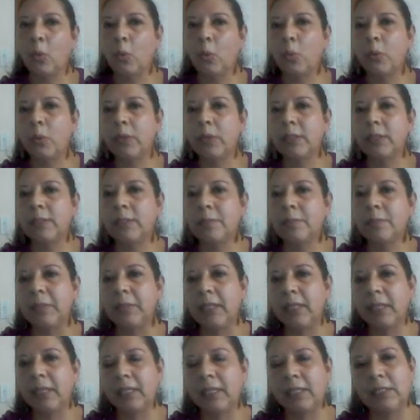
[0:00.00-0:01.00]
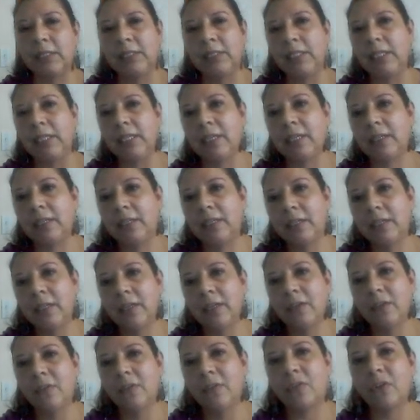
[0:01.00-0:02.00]
will be clear
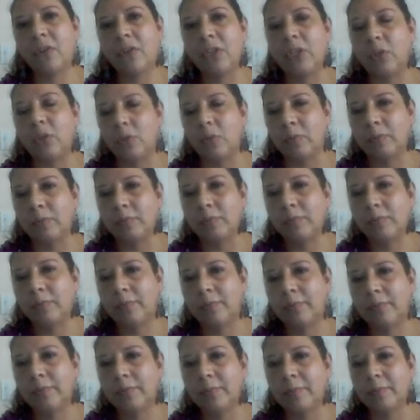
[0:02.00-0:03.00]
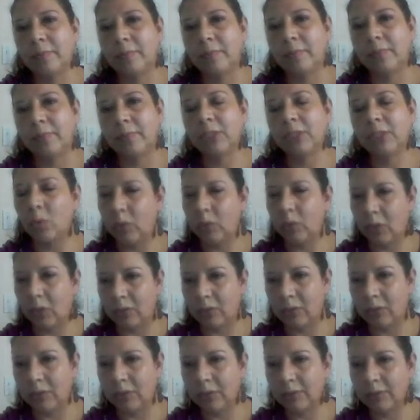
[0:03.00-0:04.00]
for you. So
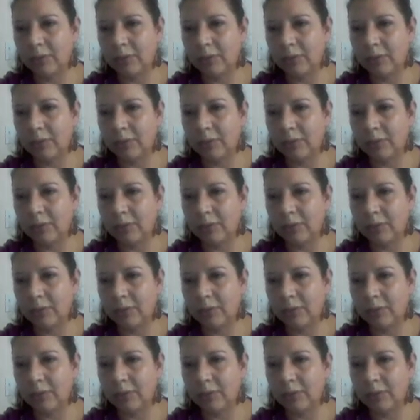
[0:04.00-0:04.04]
long.